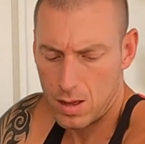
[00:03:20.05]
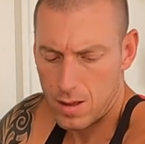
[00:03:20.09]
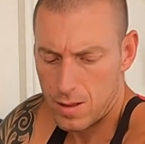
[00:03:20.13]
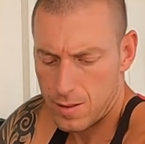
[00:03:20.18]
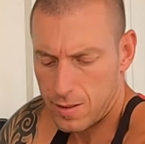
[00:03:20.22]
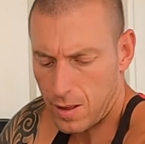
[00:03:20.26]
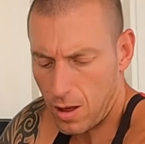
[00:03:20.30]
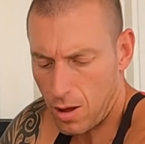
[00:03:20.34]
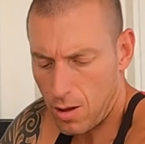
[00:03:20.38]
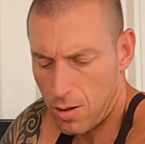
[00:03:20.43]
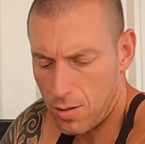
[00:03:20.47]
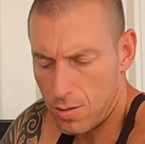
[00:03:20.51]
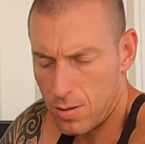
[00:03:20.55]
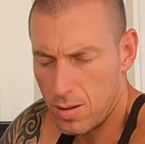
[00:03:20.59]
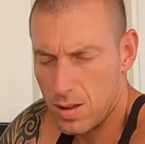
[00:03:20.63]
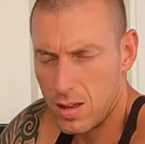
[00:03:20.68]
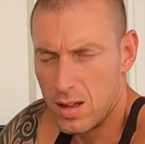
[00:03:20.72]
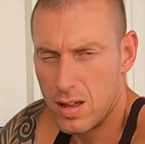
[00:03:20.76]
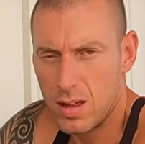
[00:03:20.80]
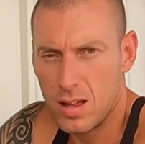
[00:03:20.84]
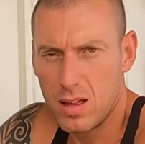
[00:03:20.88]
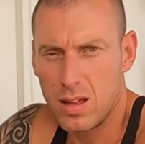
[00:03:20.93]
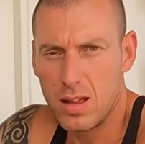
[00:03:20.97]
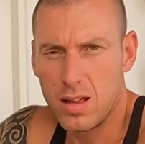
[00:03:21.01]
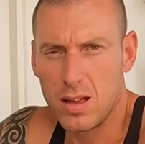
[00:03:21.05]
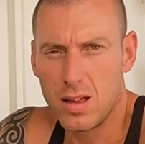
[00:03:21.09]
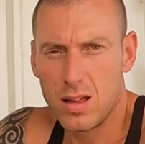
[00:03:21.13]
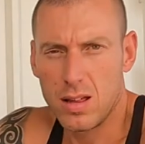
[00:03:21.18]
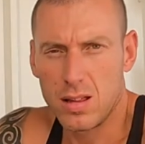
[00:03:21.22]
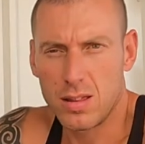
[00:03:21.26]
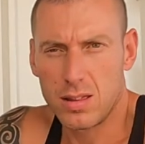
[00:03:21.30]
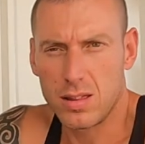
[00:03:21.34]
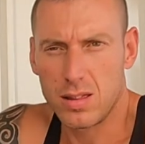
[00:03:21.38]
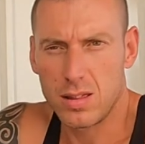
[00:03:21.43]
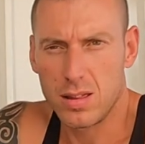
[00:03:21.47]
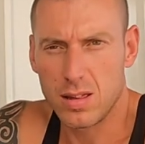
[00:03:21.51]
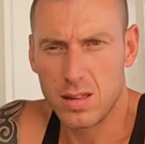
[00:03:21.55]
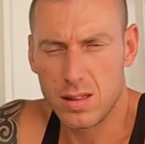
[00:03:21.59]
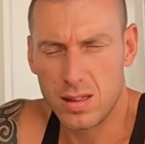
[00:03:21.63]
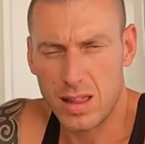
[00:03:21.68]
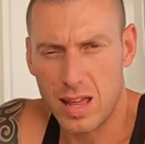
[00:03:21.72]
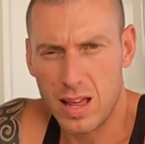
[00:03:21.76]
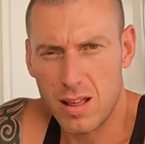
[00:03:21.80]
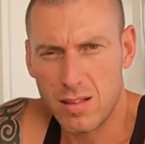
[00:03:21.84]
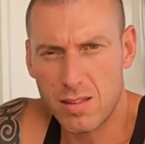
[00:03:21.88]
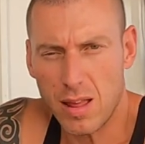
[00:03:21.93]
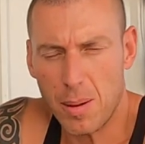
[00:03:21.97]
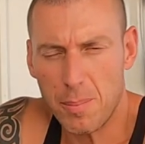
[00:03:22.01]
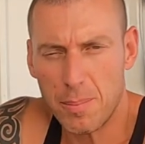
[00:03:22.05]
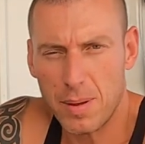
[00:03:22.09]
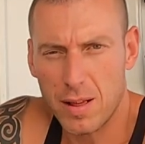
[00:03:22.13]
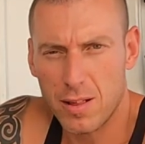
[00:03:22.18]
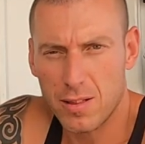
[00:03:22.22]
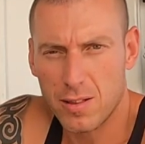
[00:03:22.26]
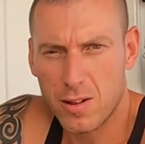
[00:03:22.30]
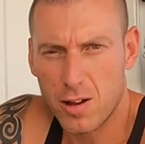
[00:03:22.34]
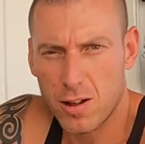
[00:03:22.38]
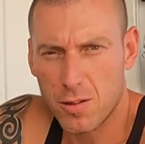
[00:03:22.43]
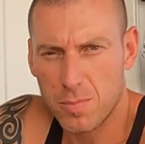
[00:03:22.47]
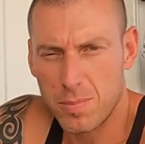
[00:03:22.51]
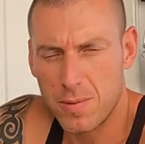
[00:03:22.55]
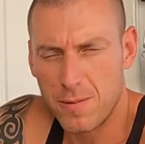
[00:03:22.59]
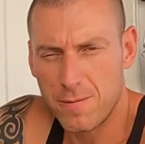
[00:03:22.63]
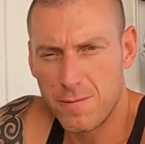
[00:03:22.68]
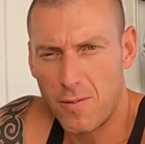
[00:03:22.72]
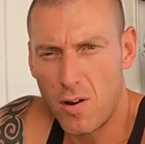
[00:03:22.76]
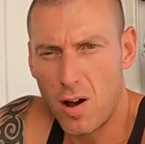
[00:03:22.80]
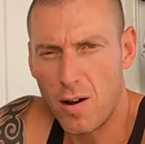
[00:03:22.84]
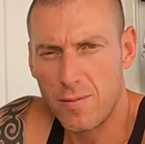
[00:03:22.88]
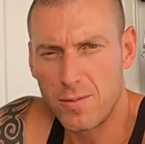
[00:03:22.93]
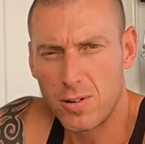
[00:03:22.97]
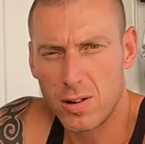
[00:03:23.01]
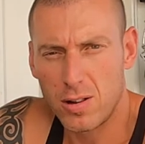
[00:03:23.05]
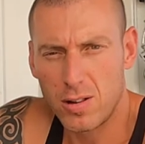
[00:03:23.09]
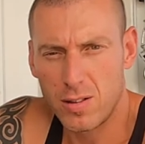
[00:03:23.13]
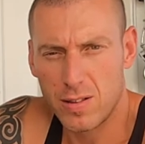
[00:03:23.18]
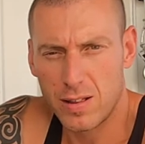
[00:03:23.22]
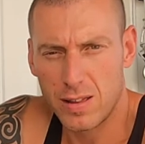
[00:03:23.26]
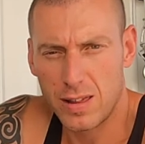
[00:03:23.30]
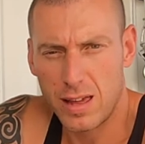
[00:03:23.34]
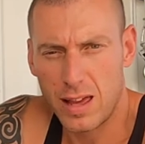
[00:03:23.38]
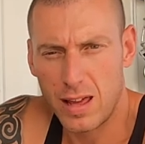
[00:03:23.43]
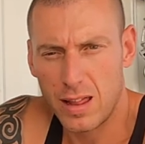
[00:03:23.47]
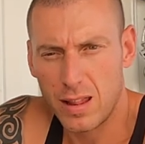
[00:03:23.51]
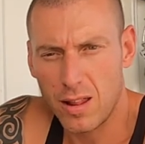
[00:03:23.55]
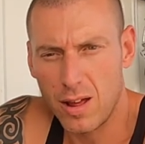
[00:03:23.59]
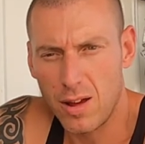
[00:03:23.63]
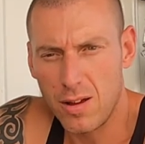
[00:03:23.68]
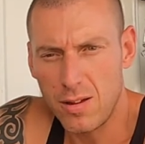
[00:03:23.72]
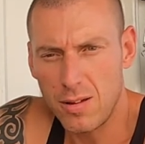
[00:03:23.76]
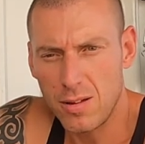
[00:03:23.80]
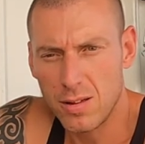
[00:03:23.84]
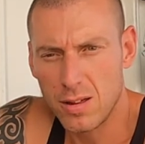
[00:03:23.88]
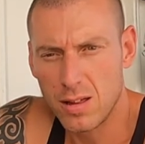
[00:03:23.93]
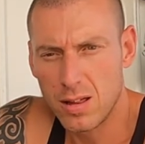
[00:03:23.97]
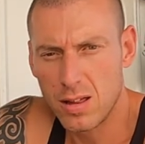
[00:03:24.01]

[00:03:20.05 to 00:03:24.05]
So these dumbbells cost me $5 a kilo.